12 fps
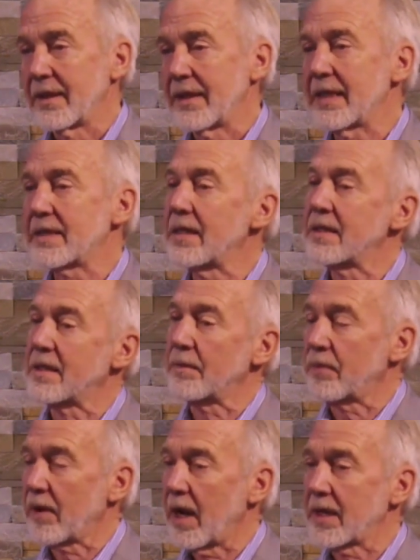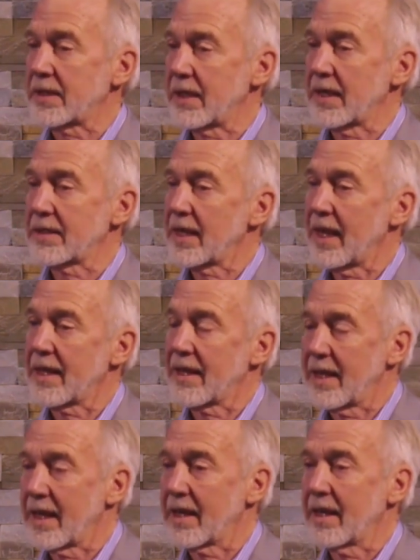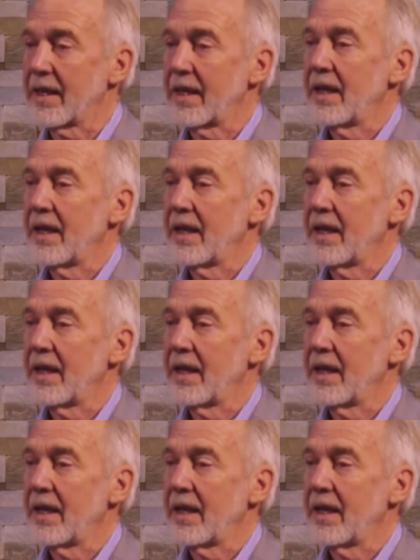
This is the process, I think,